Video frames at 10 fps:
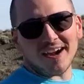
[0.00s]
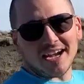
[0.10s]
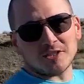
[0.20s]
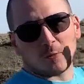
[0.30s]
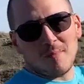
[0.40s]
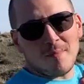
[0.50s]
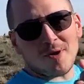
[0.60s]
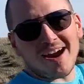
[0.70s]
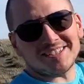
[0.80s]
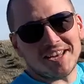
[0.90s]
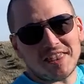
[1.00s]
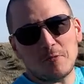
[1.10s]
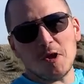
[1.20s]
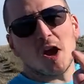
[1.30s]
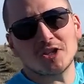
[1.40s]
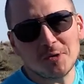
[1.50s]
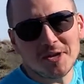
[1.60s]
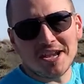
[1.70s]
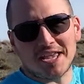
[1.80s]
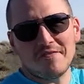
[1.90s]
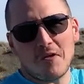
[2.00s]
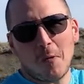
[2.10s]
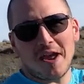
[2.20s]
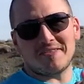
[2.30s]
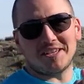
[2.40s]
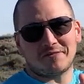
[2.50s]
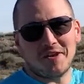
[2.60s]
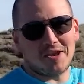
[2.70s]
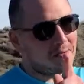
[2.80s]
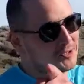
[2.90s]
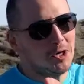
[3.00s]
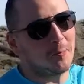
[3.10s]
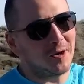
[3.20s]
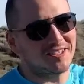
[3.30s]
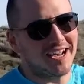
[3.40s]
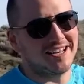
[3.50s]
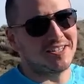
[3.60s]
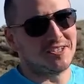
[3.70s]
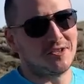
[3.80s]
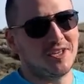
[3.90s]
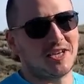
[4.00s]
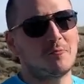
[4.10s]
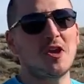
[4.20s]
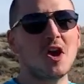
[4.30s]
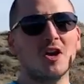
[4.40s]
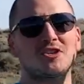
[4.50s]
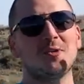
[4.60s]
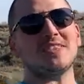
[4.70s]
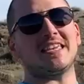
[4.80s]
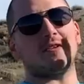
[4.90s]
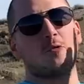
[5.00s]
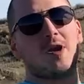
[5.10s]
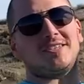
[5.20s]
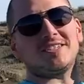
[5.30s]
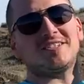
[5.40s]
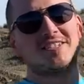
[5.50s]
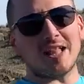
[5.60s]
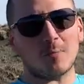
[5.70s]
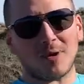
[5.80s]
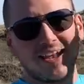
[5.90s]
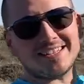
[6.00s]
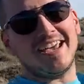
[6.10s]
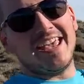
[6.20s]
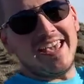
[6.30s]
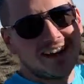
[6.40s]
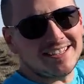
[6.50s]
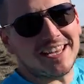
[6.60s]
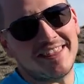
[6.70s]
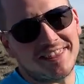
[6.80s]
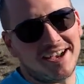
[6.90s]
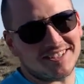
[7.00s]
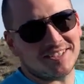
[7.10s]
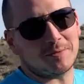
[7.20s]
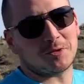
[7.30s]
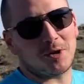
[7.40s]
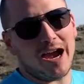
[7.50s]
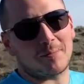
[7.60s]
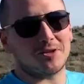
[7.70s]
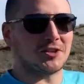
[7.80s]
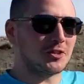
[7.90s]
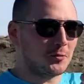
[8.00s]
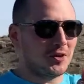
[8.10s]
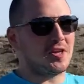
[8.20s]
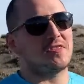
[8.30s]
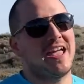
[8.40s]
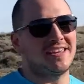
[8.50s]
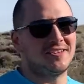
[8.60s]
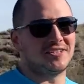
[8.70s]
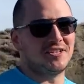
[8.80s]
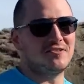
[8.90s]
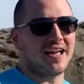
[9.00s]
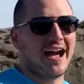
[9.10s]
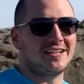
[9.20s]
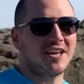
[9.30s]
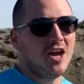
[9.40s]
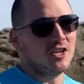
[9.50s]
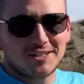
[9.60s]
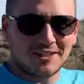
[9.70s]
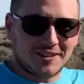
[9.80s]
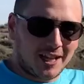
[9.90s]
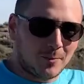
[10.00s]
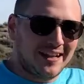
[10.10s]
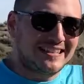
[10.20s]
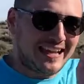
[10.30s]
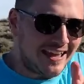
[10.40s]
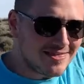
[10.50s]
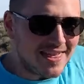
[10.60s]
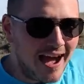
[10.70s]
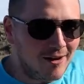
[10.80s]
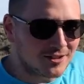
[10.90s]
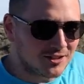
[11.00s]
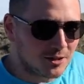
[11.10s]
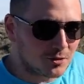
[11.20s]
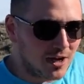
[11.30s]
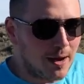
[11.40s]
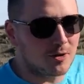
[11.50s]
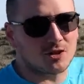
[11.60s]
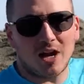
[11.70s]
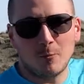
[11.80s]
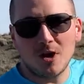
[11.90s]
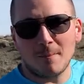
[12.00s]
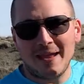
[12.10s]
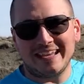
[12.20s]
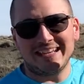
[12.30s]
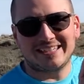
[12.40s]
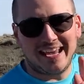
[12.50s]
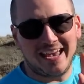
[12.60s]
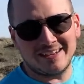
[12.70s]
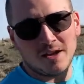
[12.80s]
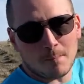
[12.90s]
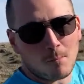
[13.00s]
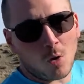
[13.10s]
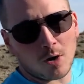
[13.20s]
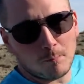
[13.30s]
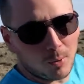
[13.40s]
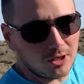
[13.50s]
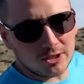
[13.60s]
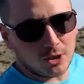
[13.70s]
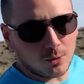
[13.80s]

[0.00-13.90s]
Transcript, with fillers: right, guys, remember I said that we are doing a giveaway in this video. I'm super excited to do this, and we are doing the giveaway to celebrate hitting 10,000 subscribers, so it's really a thank you to you guys to celebrate 10,000 subscribers, we are making 10 more bullet